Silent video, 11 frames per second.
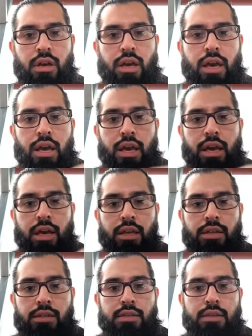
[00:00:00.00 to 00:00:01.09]

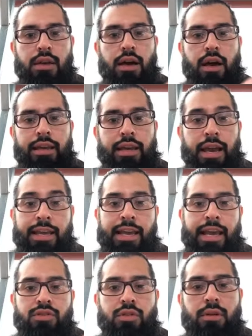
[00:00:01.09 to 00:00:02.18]
and I, I can
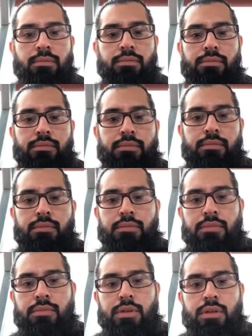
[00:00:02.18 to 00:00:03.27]
answer them.
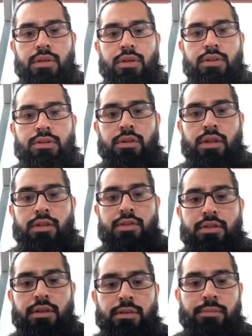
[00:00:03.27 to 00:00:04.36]
So let's see.